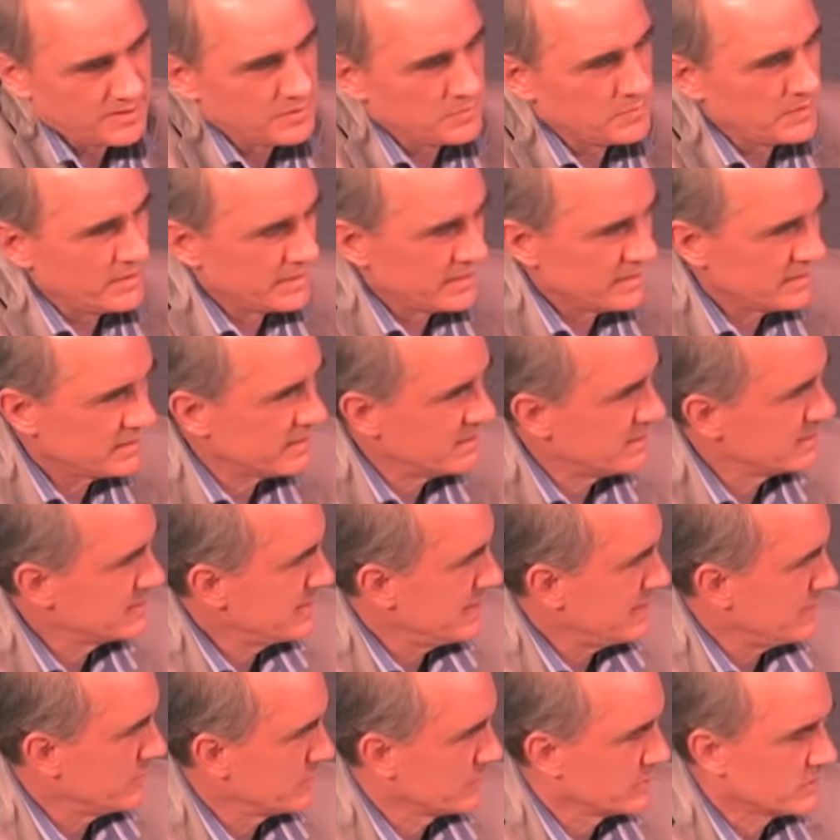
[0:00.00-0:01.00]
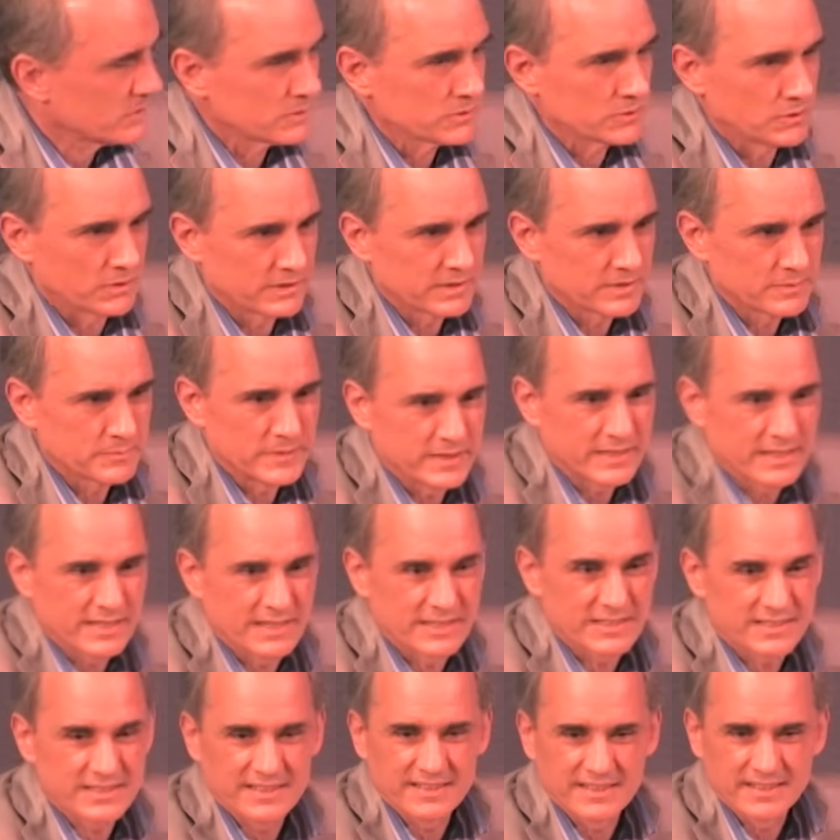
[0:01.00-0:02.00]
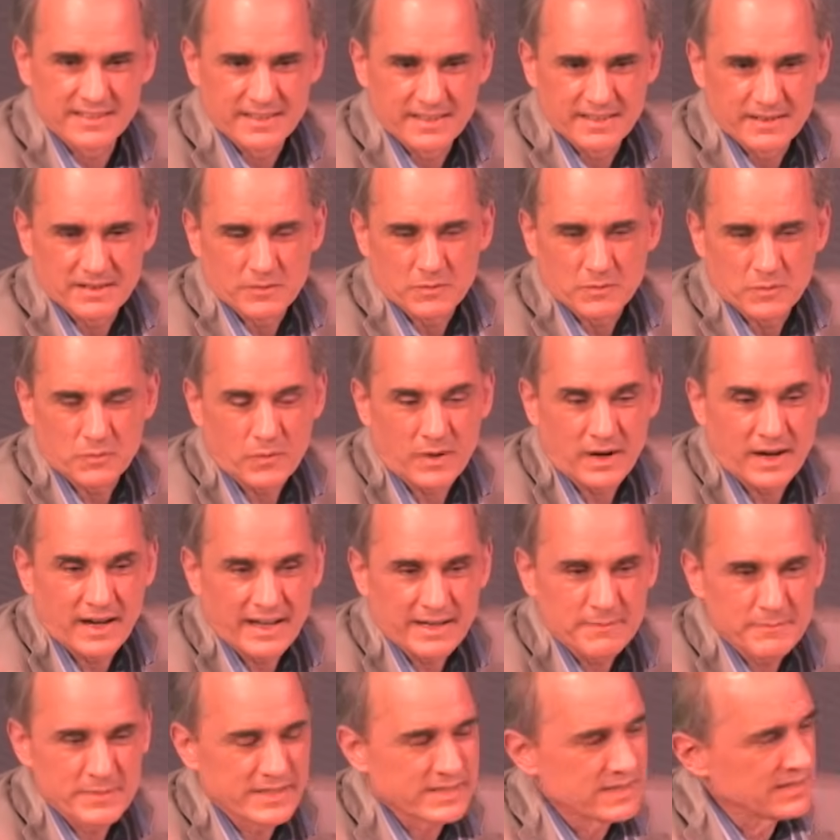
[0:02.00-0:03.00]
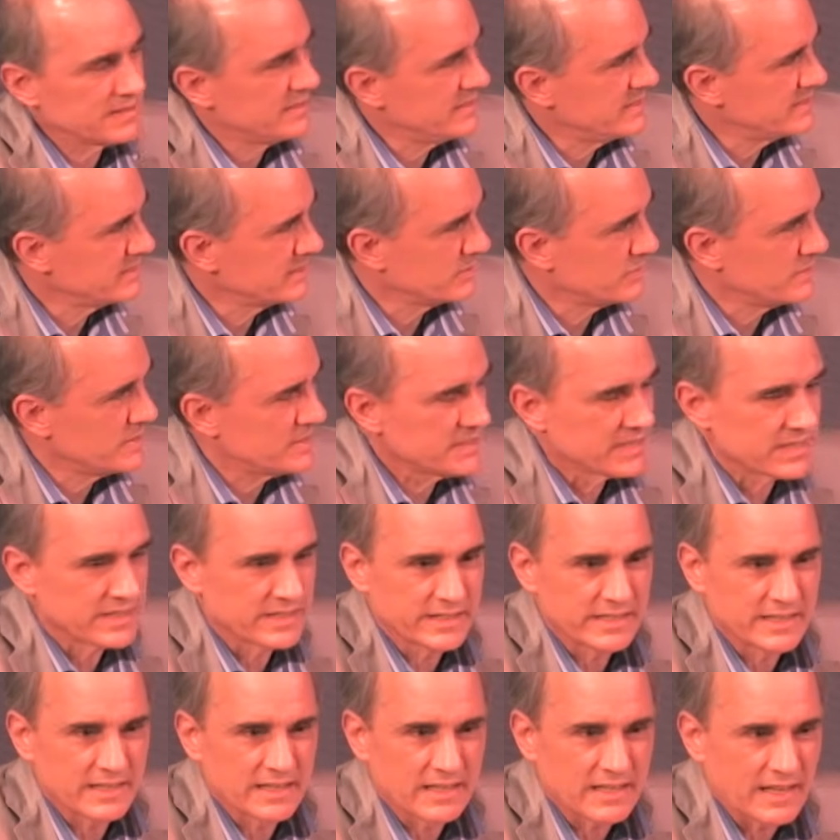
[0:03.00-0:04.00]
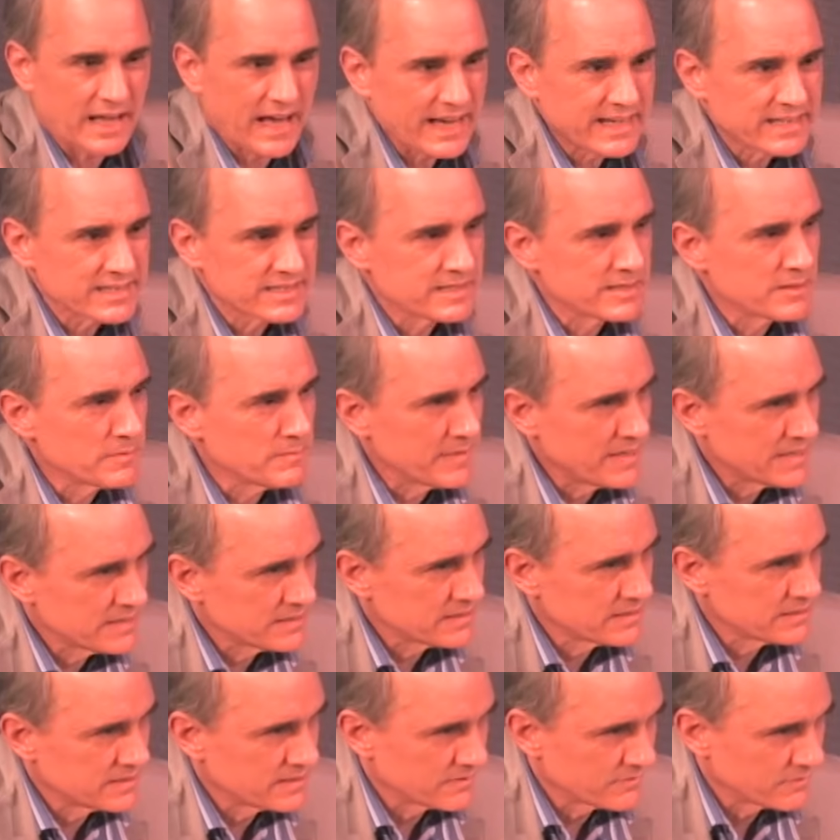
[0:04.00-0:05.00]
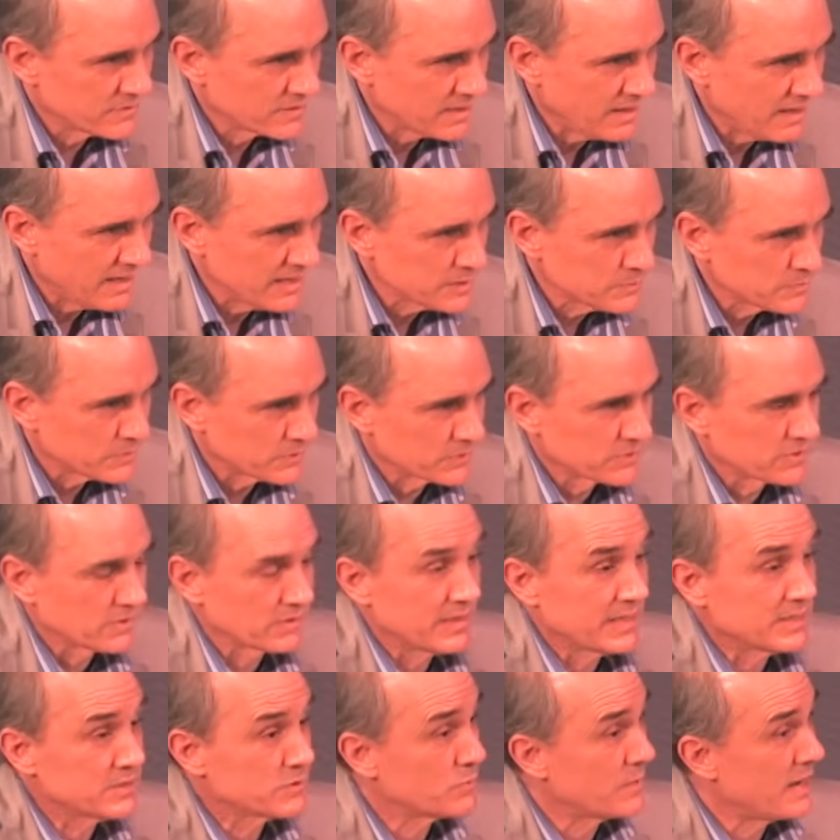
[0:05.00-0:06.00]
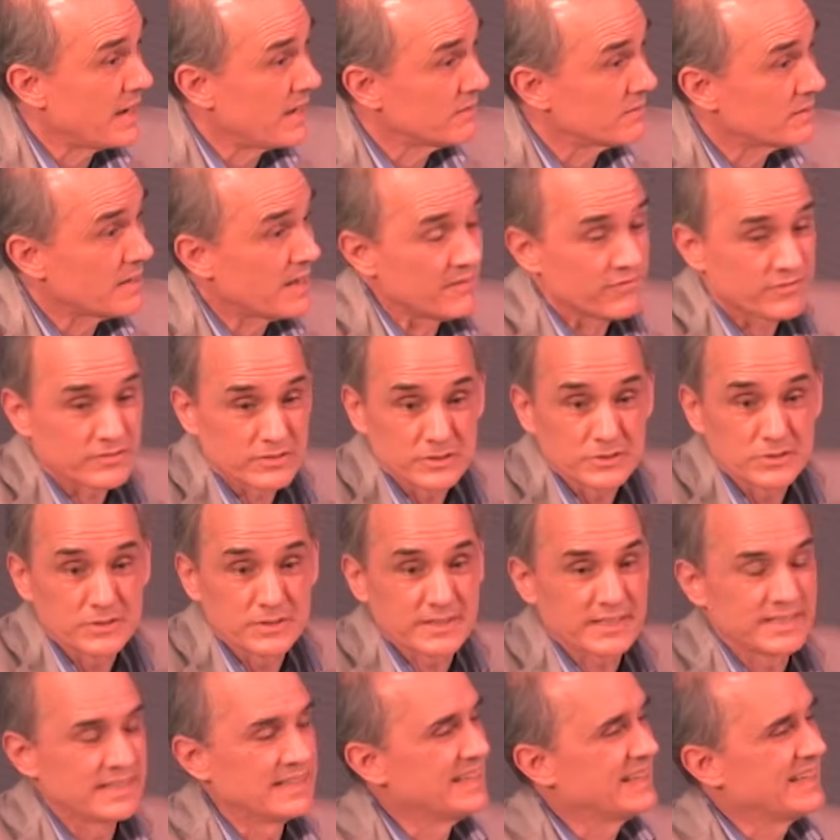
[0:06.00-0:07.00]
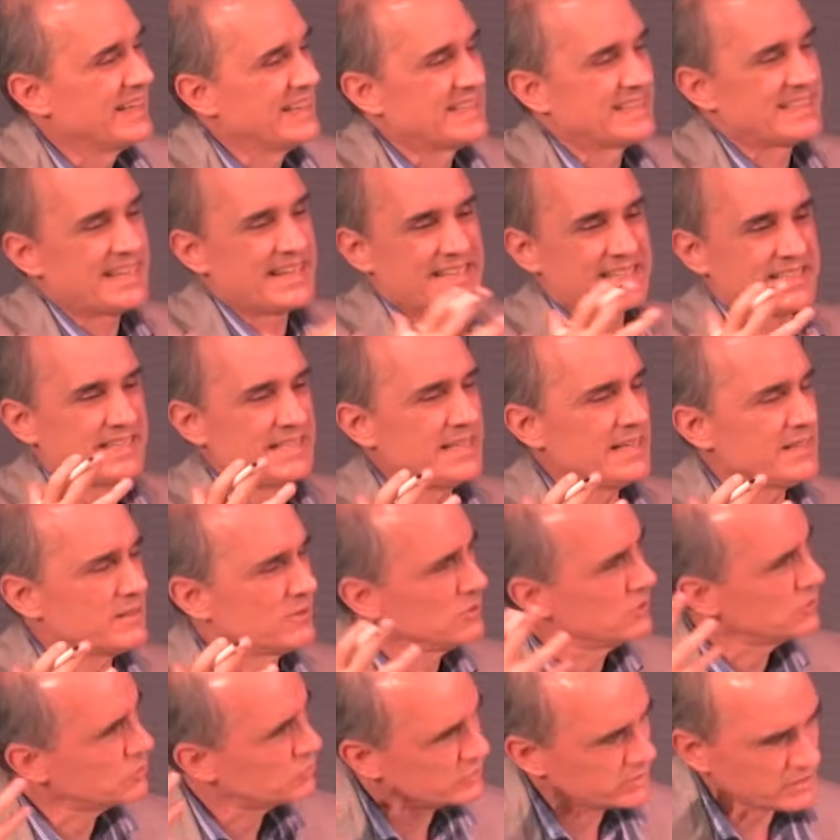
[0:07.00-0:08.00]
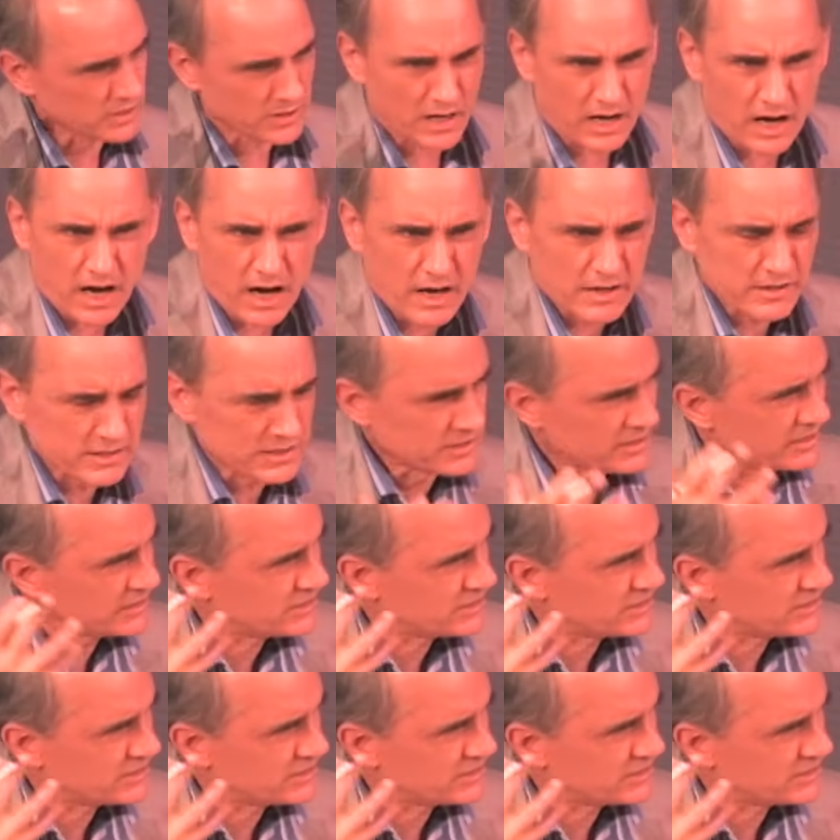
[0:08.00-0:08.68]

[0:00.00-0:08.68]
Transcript: but he does that with Luke. Because why? Because he's a Christian and he likes the message of the gospel. So let's round off Luke and say, see, Luke was an honest